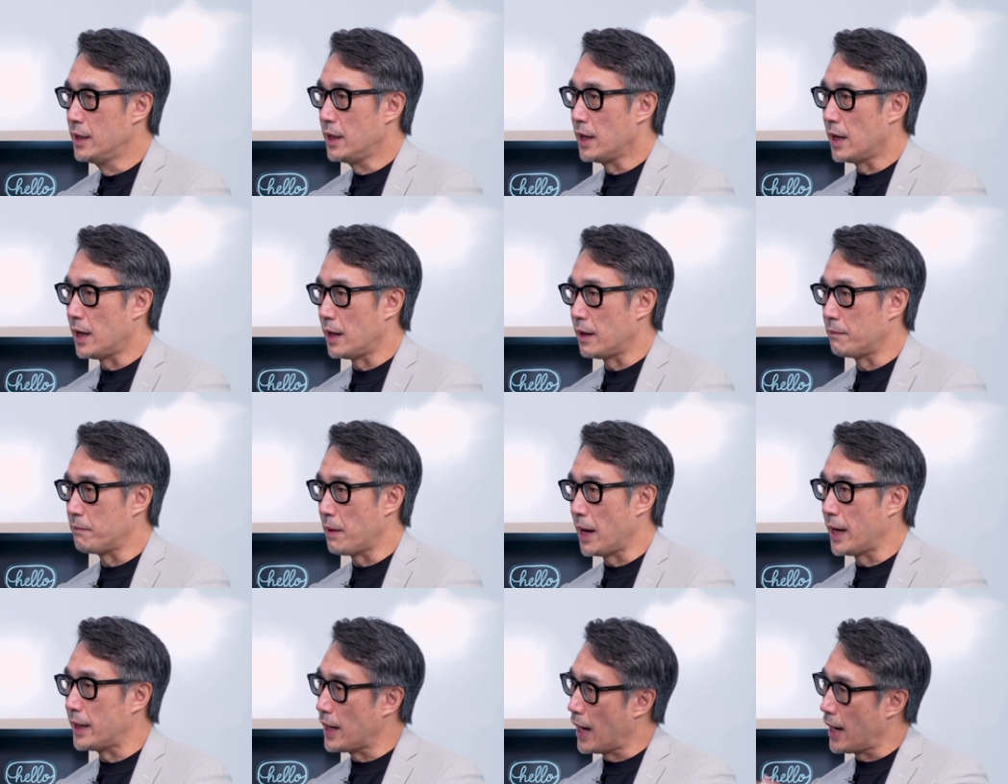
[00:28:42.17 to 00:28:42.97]
Um,
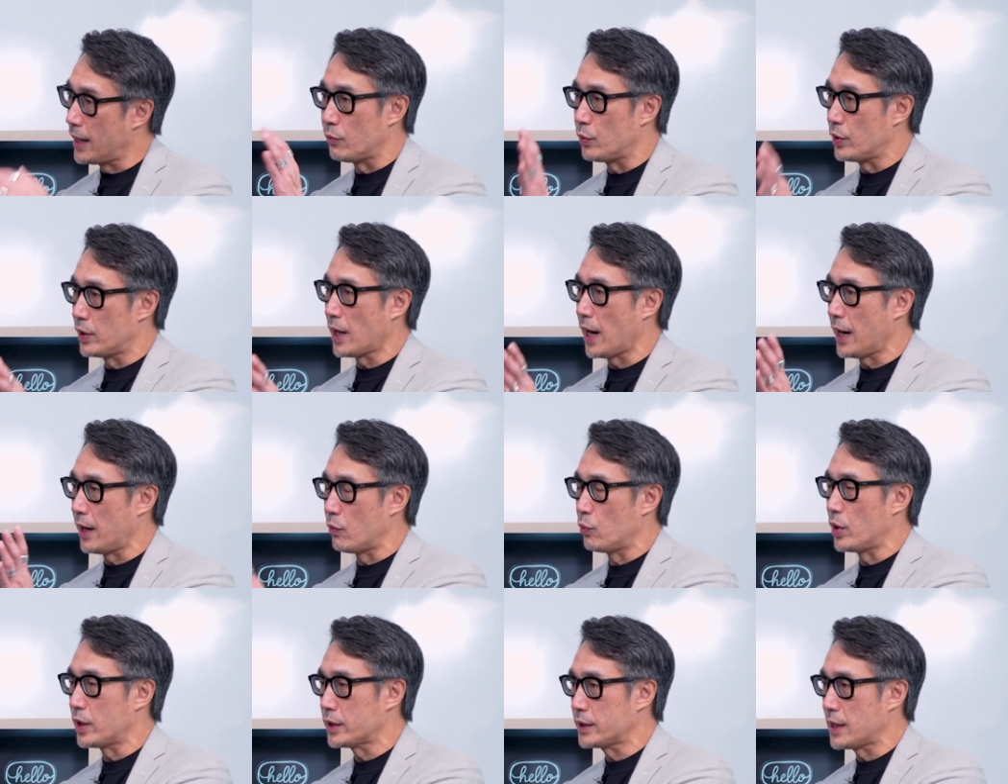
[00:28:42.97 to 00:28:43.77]
and, and we kind of
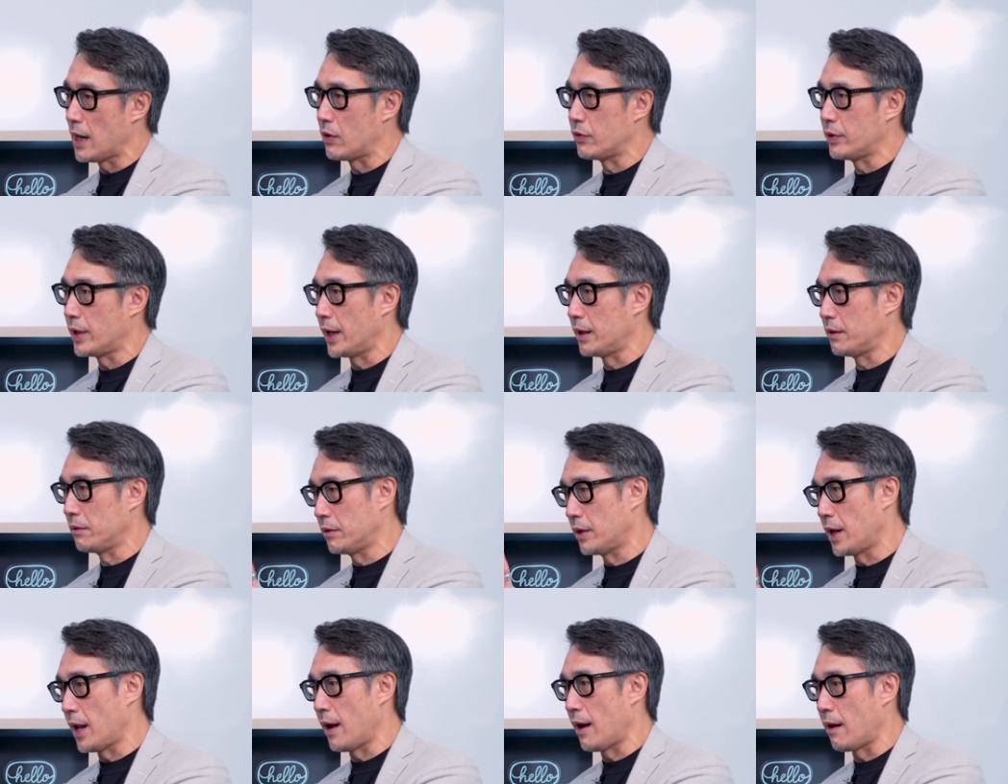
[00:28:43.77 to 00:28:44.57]
worked out that
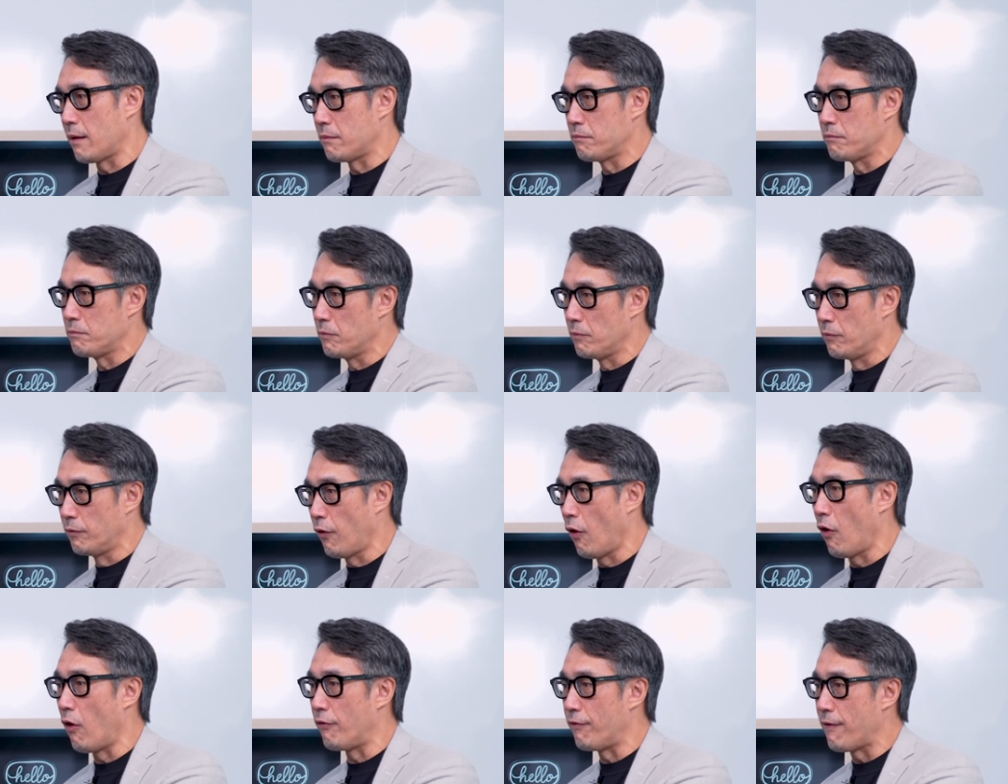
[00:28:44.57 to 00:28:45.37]
there are
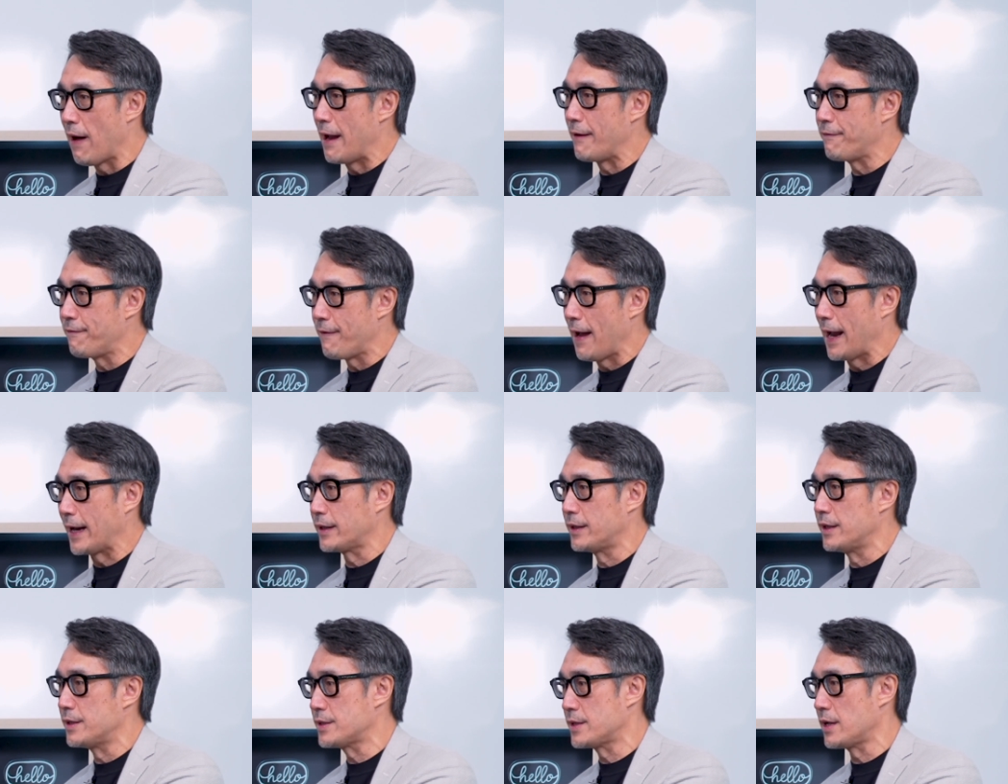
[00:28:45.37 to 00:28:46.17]
four or five
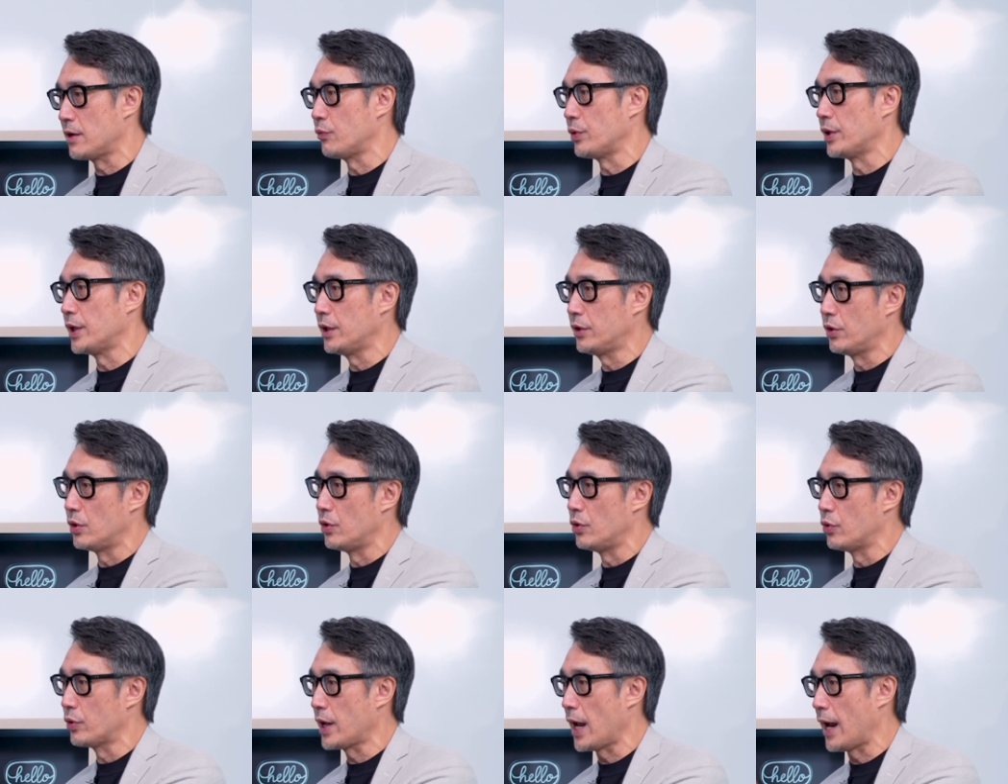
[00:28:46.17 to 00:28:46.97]
factors that we need to
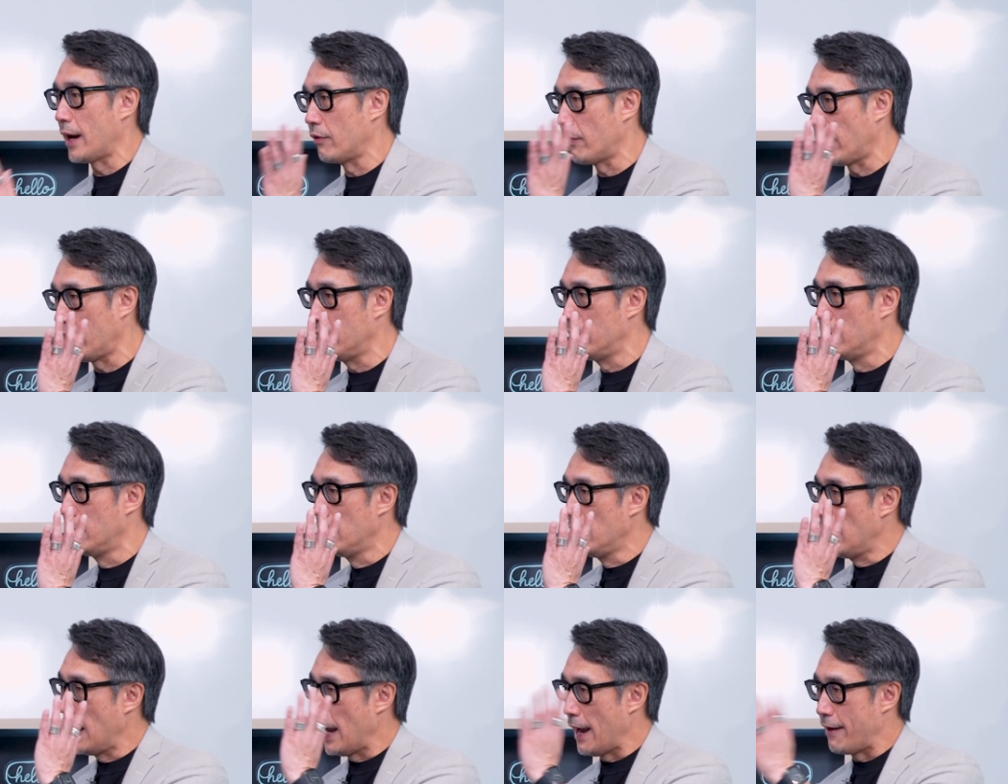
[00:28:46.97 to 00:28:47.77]
look at, right?
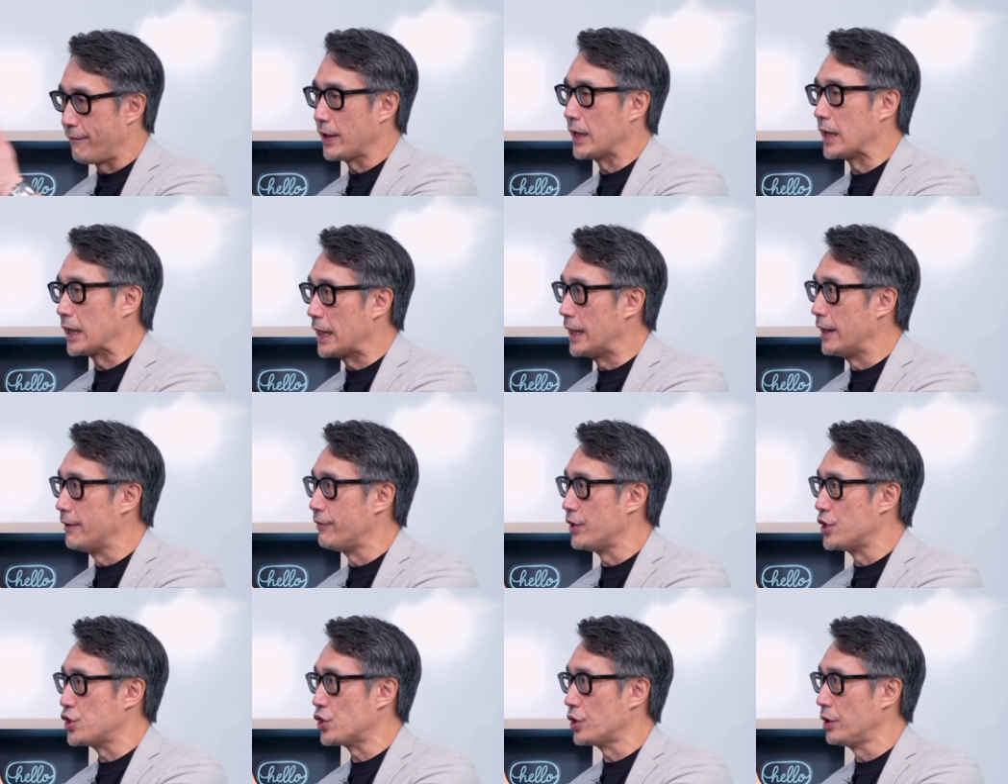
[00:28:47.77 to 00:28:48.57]
Having a clear
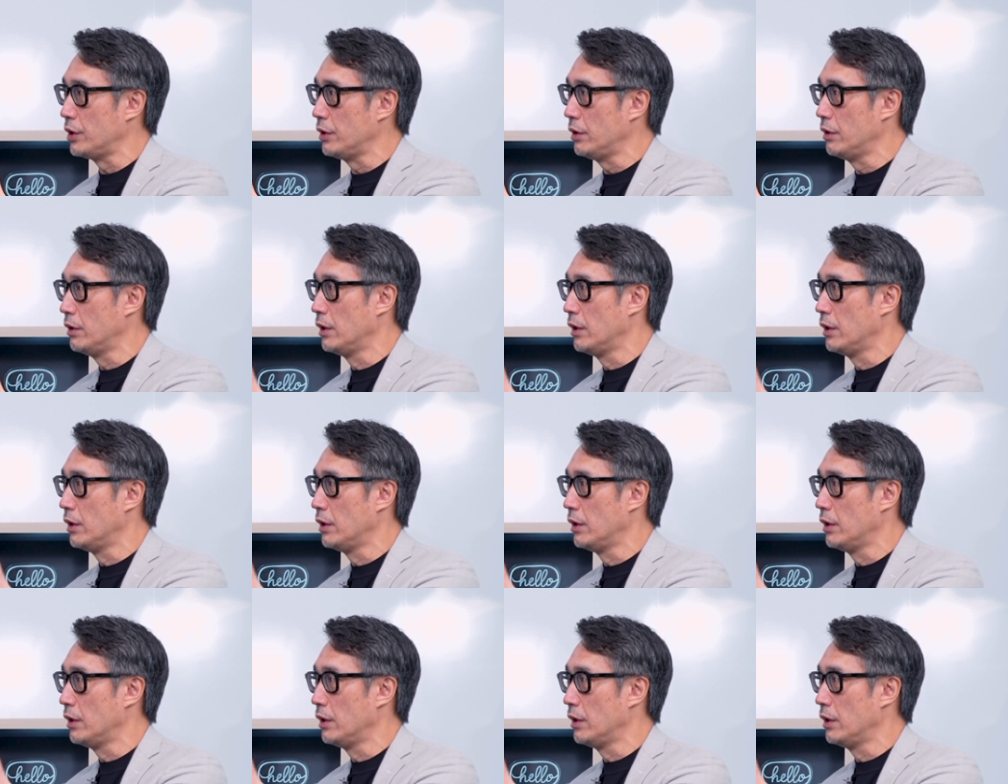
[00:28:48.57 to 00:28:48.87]
vision,